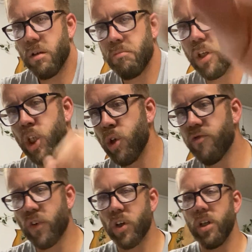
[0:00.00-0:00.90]

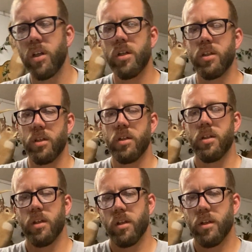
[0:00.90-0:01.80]
maneuver
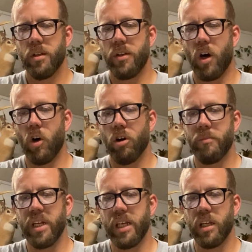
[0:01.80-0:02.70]
the arm
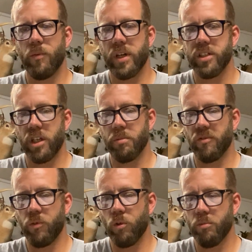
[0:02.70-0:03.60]
in any way, shape,
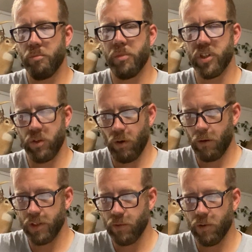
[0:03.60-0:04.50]
or form, but you
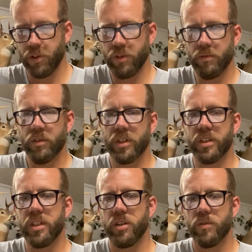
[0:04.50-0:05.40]
always want to
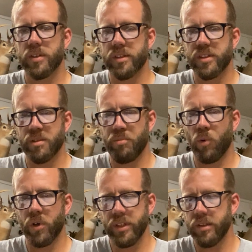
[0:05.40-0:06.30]
continuously
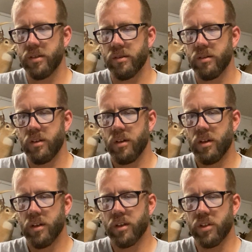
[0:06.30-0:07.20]
support it
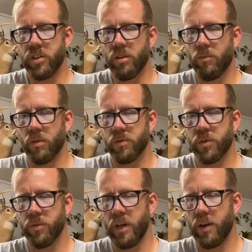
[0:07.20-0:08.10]
because you don't want
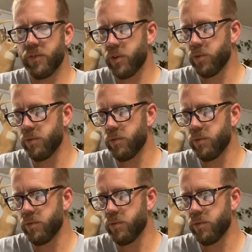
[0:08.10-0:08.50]
to have to